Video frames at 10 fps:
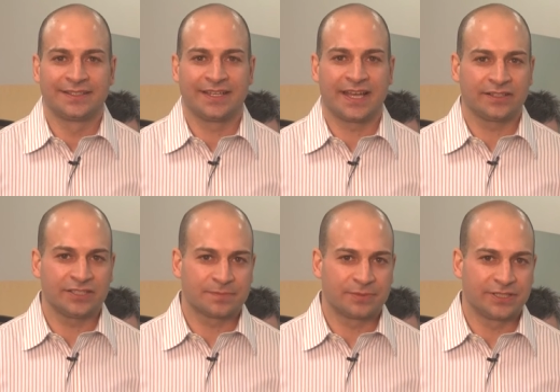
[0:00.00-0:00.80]

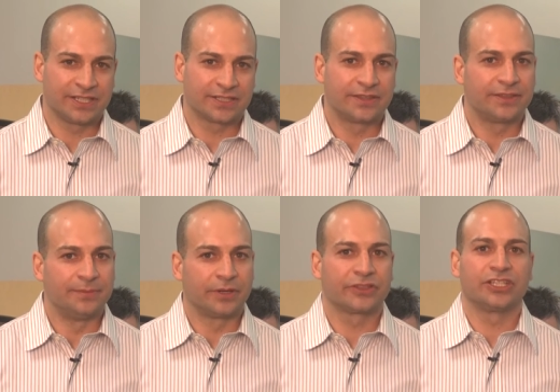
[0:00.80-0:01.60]
Analysts predict the
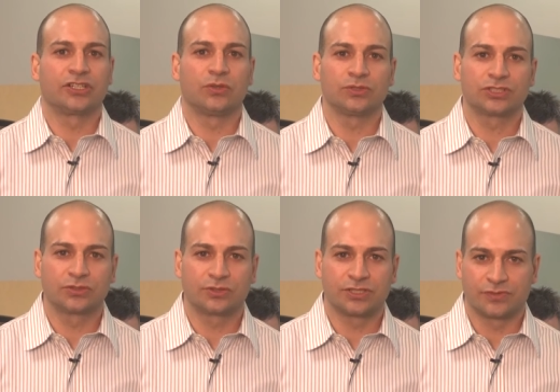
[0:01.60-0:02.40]
monthly cold
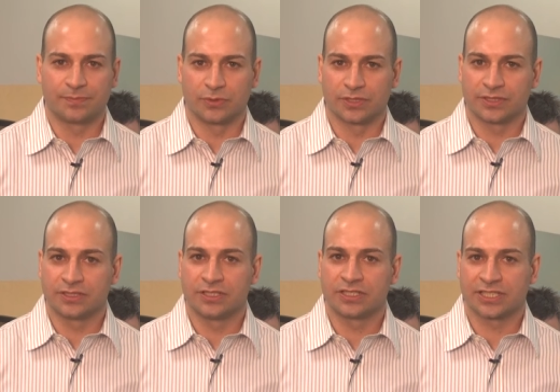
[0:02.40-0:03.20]
storage report
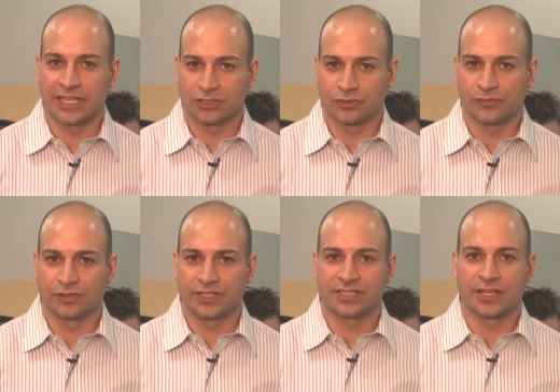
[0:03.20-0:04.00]
scheduled for
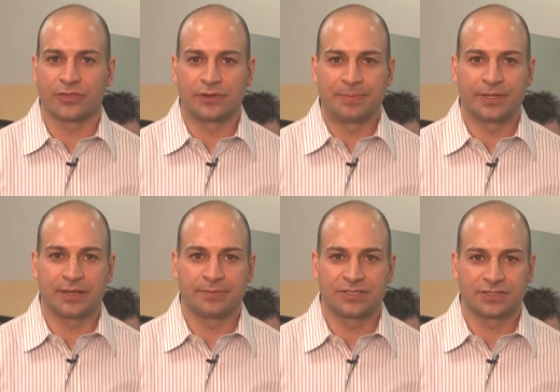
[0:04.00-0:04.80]
release at 3
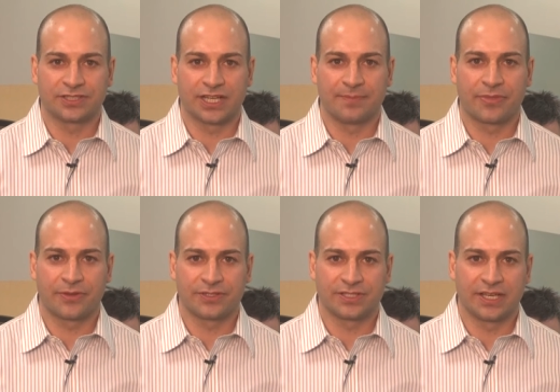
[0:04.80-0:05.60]
p.m. Eastern Time
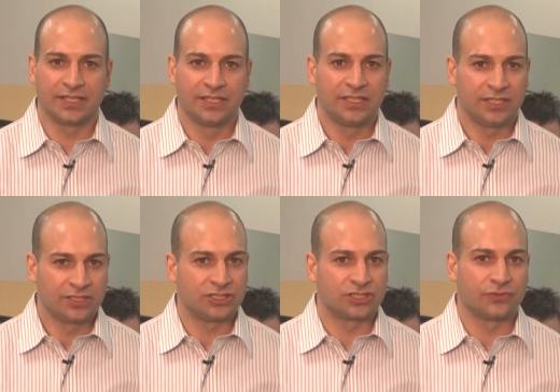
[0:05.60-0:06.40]
Thursday
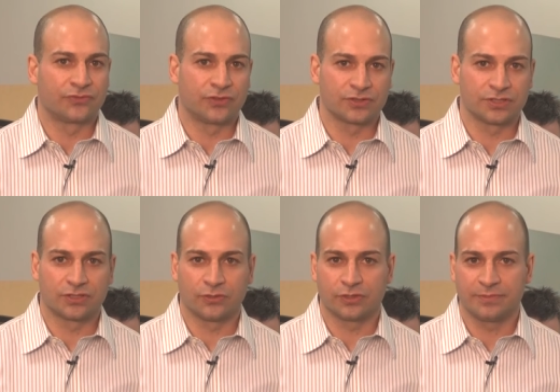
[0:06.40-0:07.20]
to show frozen
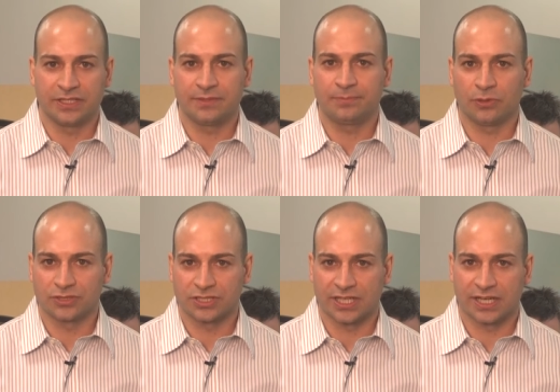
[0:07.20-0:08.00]
total meat and
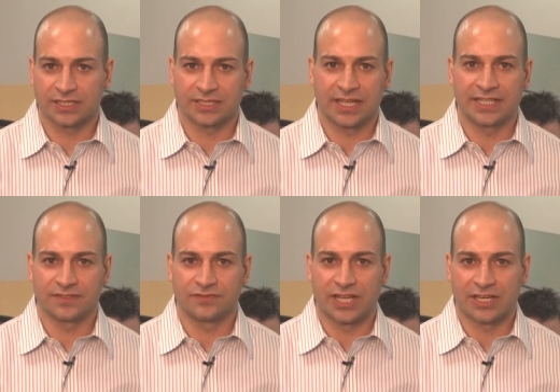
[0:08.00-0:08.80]
poultry stocks as
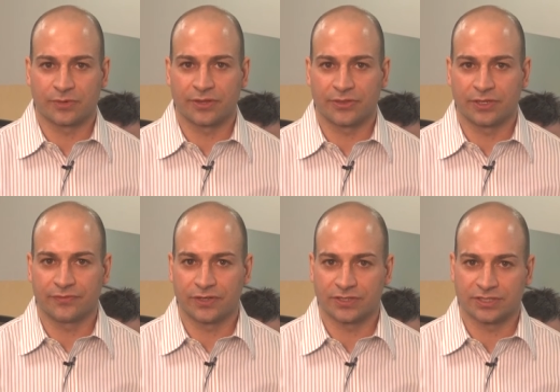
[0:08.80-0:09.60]
of January
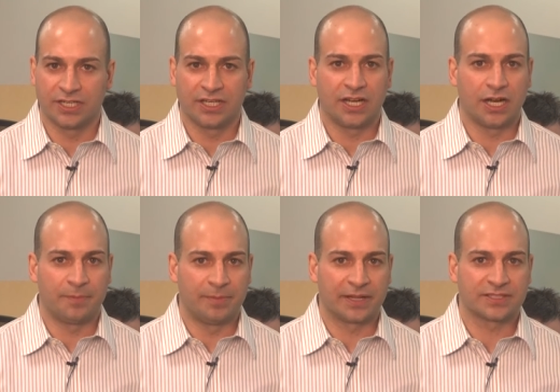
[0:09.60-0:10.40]
31st, up
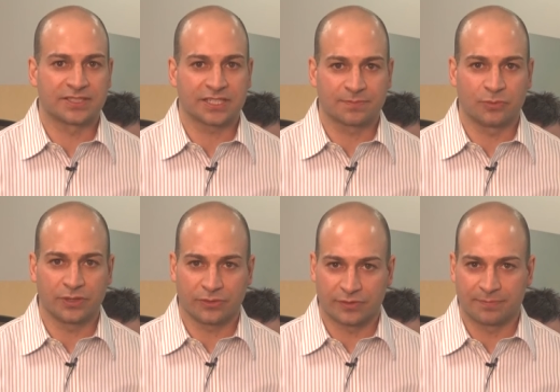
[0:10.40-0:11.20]
about
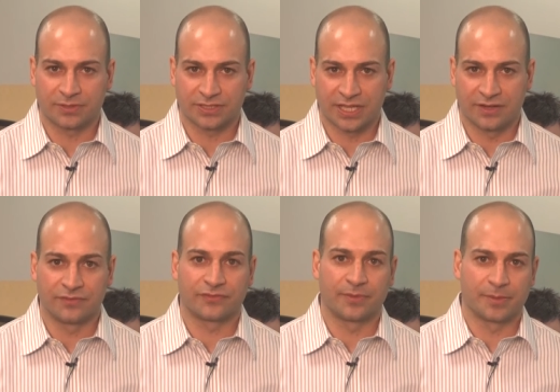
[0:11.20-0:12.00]

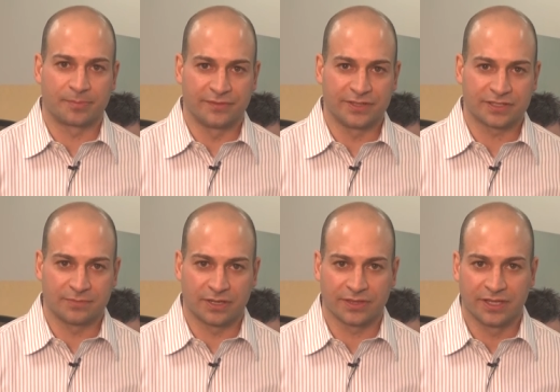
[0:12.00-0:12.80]
6.3% from the previous
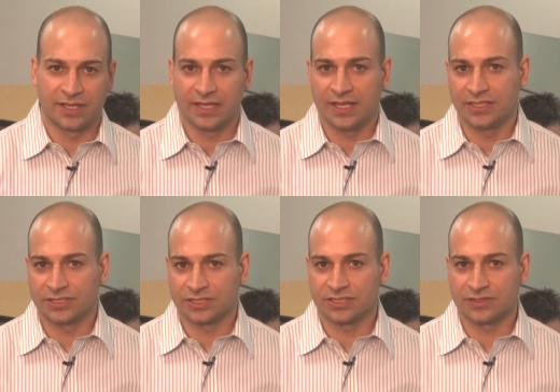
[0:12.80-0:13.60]
month and
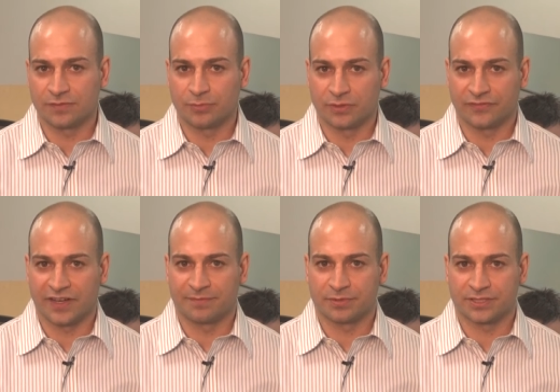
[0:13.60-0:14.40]
just
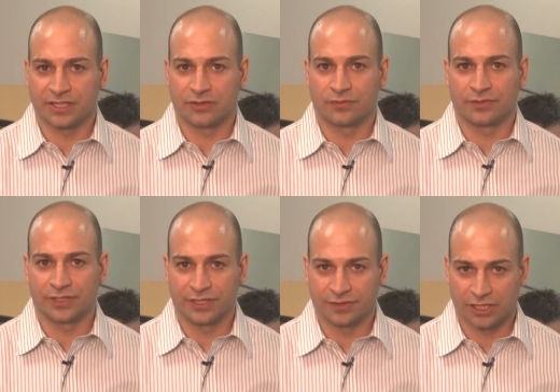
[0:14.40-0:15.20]
0.5% over a
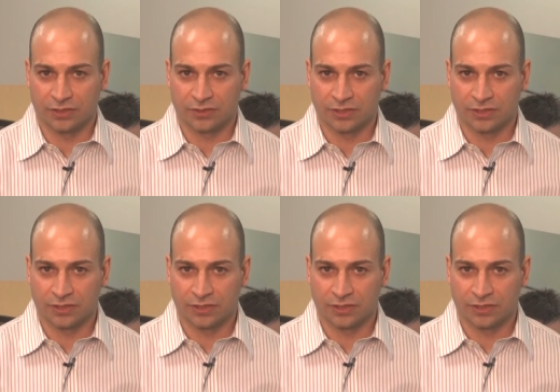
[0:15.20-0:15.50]
year ago.